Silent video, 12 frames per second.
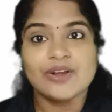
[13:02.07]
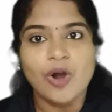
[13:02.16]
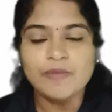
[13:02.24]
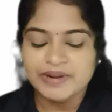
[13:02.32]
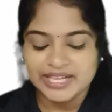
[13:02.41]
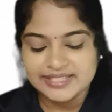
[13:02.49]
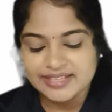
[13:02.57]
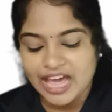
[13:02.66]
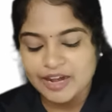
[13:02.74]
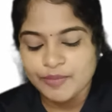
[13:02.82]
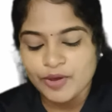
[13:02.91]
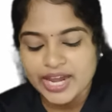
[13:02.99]
complex
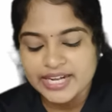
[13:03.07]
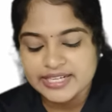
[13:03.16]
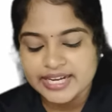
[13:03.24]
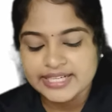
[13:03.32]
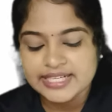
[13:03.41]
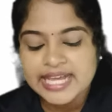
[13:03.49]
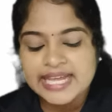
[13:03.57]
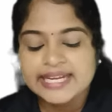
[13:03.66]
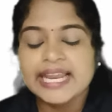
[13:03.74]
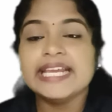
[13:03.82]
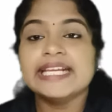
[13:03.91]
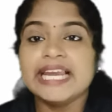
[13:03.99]
carbohydrate
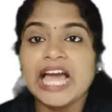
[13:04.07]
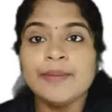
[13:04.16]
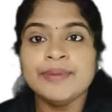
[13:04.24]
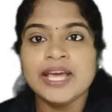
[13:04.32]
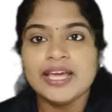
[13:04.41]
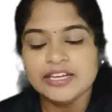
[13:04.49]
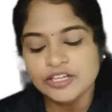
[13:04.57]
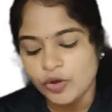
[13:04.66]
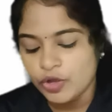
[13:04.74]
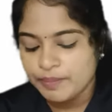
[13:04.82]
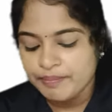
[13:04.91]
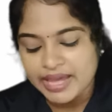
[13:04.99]
like laminarin
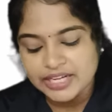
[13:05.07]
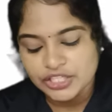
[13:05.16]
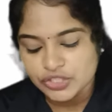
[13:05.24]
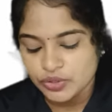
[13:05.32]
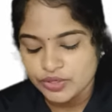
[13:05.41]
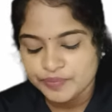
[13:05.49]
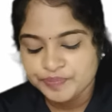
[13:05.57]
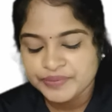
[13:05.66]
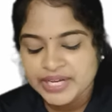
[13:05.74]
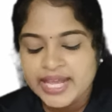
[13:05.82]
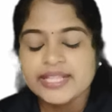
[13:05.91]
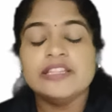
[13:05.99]
or mannitol.
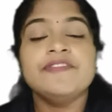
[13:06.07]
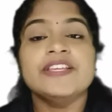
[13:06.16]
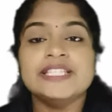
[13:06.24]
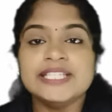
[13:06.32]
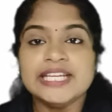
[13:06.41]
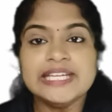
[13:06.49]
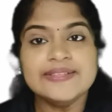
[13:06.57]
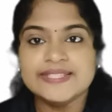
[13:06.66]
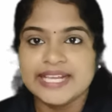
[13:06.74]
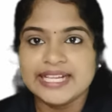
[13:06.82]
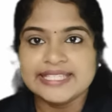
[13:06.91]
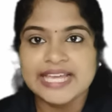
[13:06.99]
The vegetative
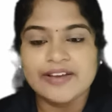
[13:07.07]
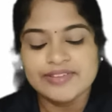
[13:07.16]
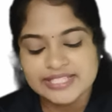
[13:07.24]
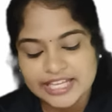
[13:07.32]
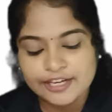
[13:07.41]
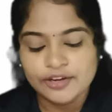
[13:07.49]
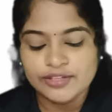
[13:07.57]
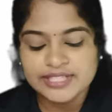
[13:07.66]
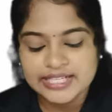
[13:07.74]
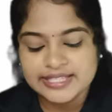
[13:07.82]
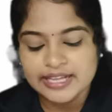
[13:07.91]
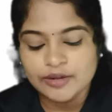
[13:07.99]
cells have a
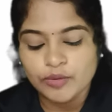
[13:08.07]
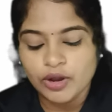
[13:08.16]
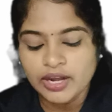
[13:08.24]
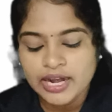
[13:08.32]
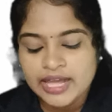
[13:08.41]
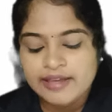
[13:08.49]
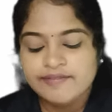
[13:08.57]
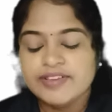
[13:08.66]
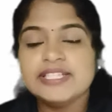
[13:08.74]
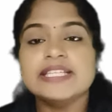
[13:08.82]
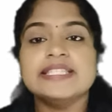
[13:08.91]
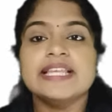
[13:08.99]
cellulosic cell wall
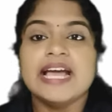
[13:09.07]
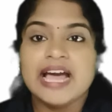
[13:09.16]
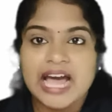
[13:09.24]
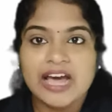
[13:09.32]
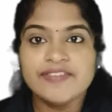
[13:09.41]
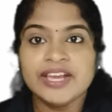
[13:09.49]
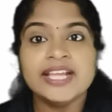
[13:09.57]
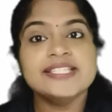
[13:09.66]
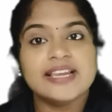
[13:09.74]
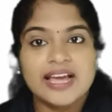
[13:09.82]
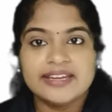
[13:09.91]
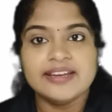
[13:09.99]
which is having a
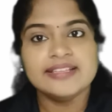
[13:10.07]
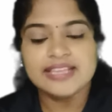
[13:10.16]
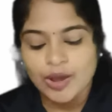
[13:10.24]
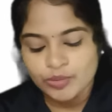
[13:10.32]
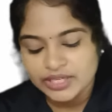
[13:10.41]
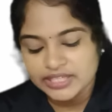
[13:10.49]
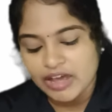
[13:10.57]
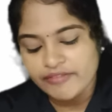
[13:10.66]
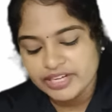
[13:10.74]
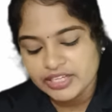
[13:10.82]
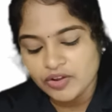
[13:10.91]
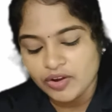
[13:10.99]
gelatinous outer
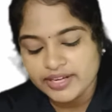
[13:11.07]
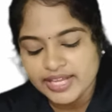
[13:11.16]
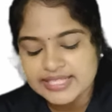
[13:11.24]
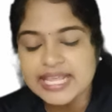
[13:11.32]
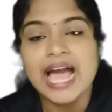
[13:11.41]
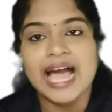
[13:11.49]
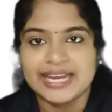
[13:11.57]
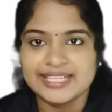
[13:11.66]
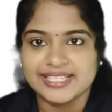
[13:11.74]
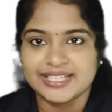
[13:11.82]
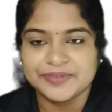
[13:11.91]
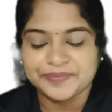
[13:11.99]
covering called as
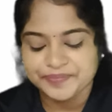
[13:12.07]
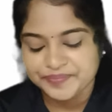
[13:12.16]
algin.